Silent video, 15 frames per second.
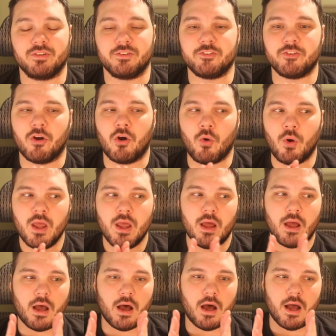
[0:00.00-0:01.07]
So,
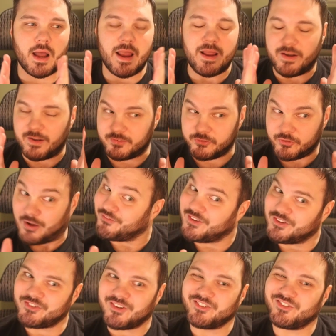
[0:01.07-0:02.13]
and its
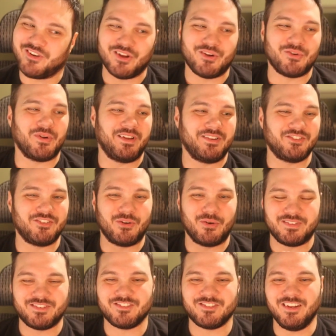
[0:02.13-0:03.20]
toughness doesn't increase, so
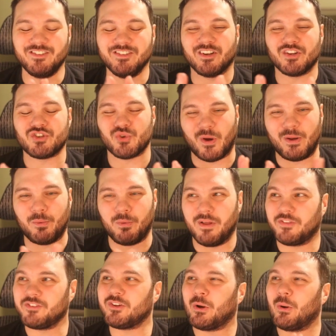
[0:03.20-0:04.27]
it's easy to trade with.
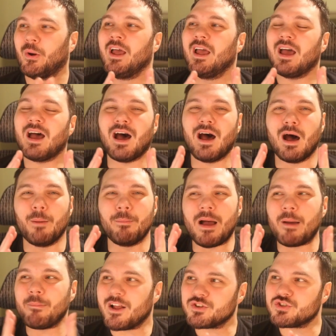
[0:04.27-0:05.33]
So, I'm
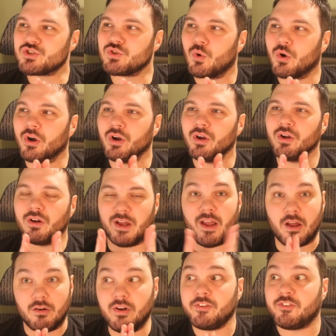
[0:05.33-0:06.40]
not sure,
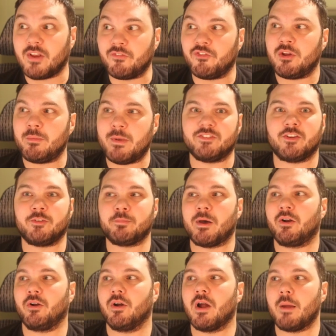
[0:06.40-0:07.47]
Enlist definitely makes this
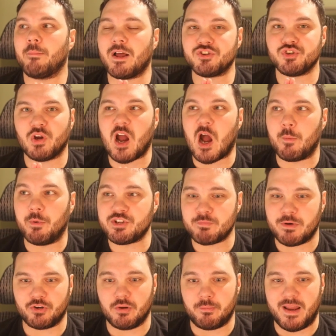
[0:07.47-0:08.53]
better. I'm not sure how much
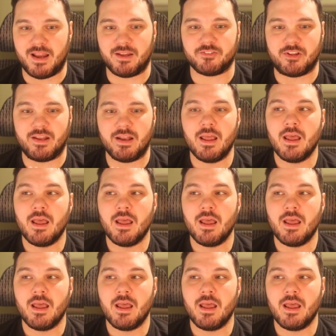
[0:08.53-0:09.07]
better it makes it.